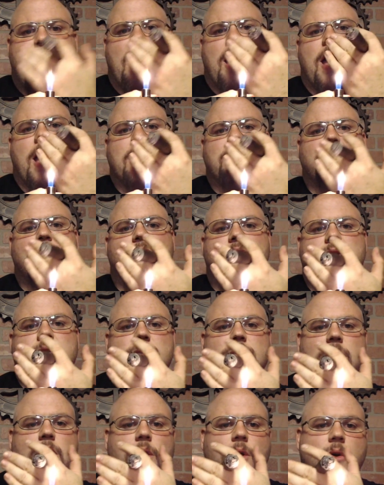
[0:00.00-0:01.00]
and you
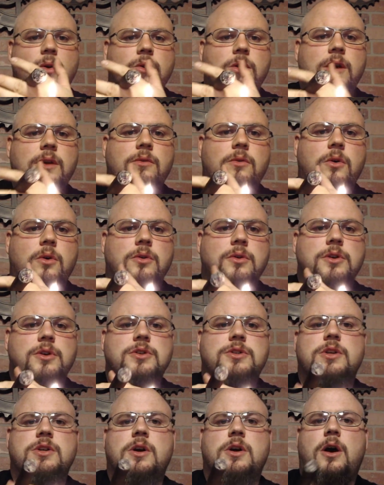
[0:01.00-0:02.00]
slowly roll your
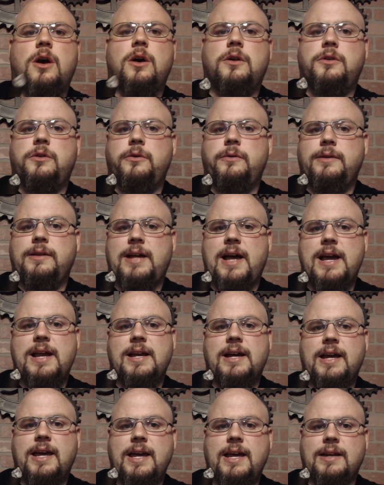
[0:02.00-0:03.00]
cigar through a light
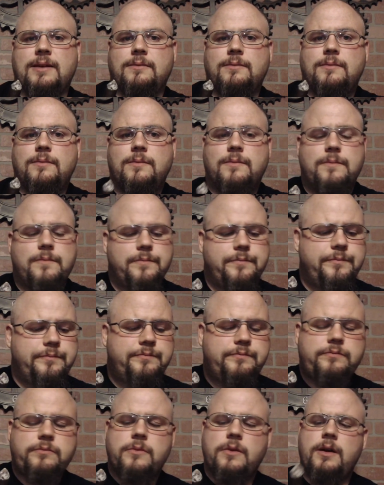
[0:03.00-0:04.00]
again.
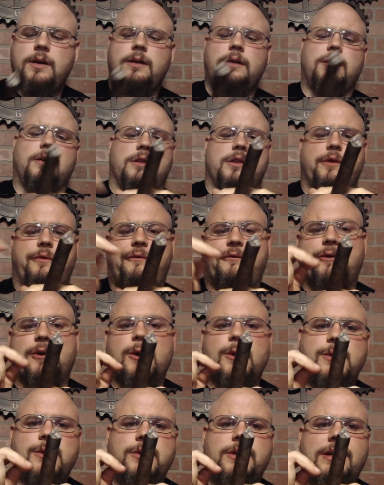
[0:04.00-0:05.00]
The
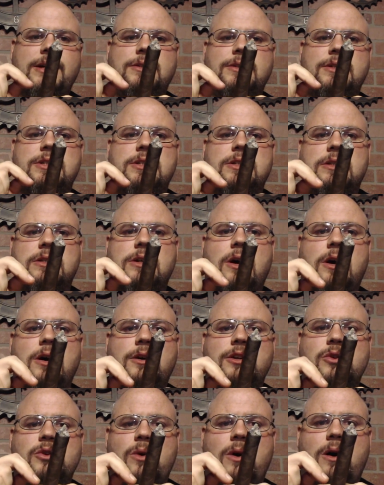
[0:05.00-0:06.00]
further down the cigar
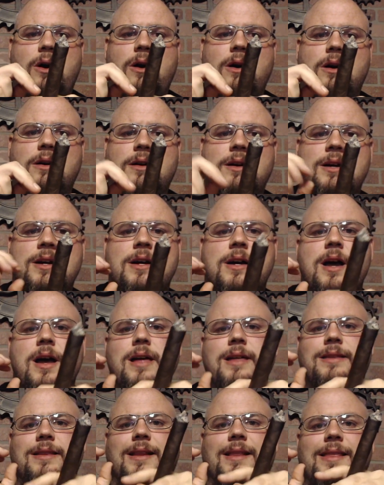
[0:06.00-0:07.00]
you are,
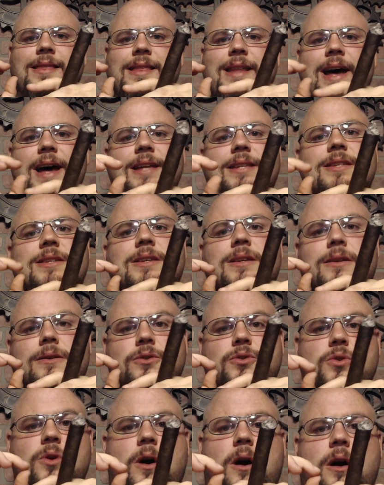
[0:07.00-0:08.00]
the less
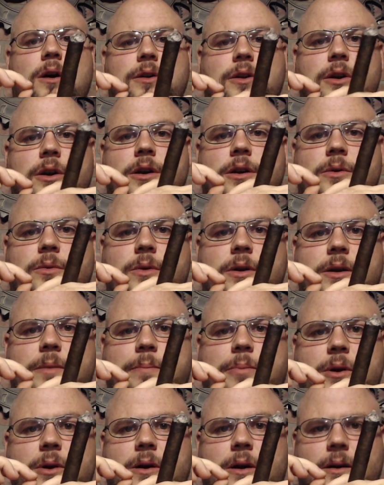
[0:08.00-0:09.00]
draw you're going to want to
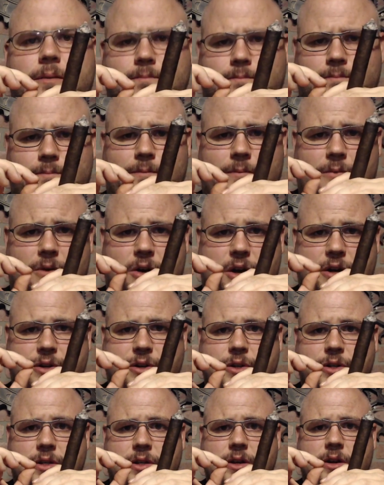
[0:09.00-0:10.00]
put on
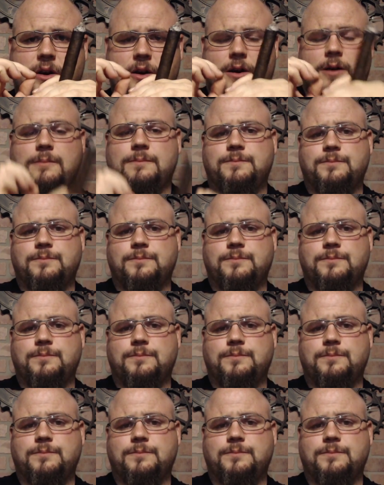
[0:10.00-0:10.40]
your cigar.